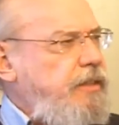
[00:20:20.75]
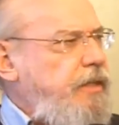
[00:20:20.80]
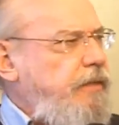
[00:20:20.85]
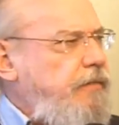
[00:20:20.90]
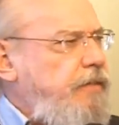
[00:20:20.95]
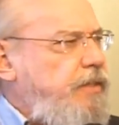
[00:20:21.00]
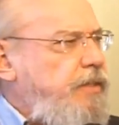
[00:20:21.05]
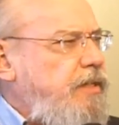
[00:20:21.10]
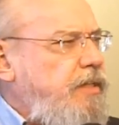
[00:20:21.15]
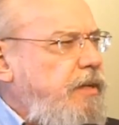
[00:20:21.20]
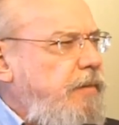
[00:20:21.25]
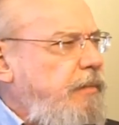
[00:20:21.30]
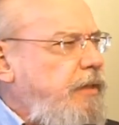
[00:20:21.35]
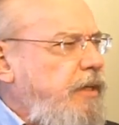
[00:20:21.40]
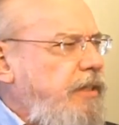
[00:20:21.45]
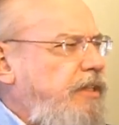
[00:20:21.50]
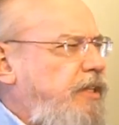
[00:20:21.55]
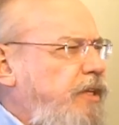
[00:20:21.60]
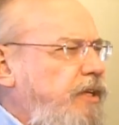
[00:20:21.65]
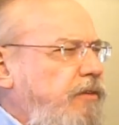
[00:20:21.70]
Give us
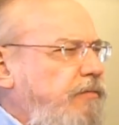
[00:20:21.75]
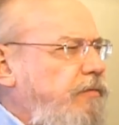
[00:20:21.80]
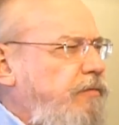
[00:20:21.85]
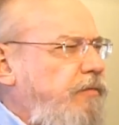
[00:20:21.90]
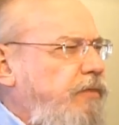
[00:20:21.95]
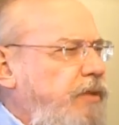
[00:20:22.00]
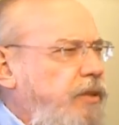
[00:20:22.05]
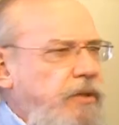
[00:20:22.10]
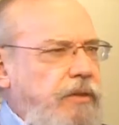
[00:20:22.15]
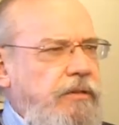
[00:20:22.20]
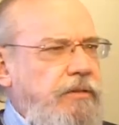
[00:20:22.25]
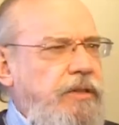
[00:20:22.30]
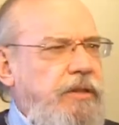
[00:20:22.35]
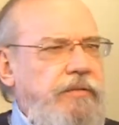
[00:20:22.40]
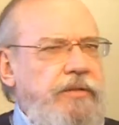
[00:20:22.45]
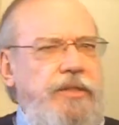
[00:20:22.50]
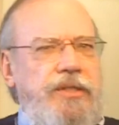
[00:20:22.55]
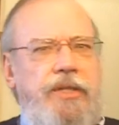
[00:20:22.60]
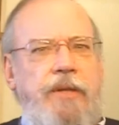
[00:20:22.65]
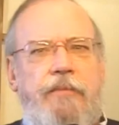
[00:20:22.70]
something, a gift, you know,
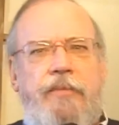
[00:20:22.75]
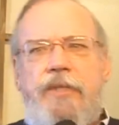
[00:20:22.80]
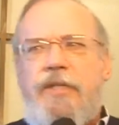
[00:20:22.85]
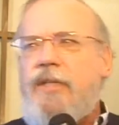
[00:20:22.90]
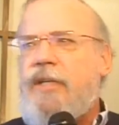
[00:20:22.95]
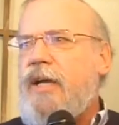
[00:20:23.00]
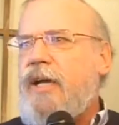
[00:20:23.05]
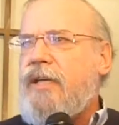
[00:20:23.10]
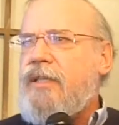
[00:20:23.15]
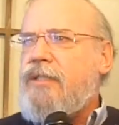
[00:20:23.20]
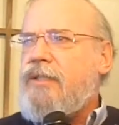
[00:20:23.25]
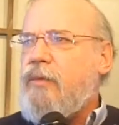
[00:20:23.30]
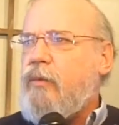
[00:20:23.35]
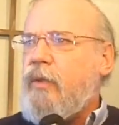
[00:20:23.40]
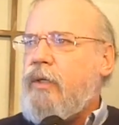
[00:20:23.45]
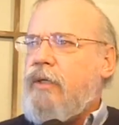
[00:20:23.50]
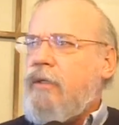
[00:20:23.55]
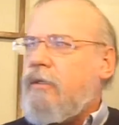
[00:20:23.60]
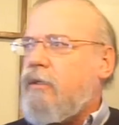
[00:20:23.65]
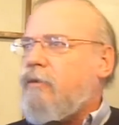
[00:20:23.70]
give us something nice
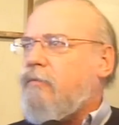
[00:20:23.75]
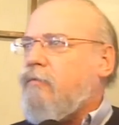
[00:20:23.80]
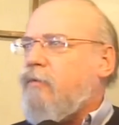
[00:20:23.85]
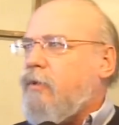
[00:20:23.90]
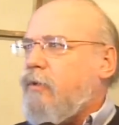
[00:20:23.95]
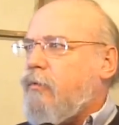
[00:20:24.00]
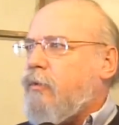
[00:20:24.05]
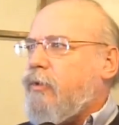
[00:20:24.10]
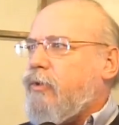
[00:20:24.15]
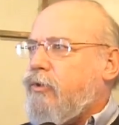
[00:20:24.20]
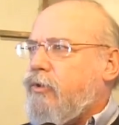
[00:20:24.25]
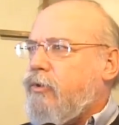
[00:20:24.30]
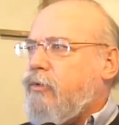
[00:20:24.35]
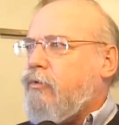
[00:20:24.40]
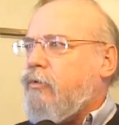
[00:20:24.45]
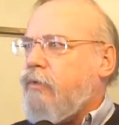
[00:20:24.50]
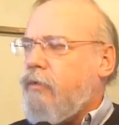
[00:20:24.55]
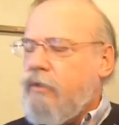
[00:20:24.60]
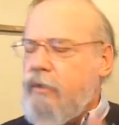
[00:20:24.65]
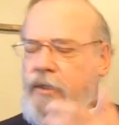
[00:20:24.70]
that we can look forward
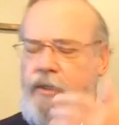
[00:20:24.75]
to.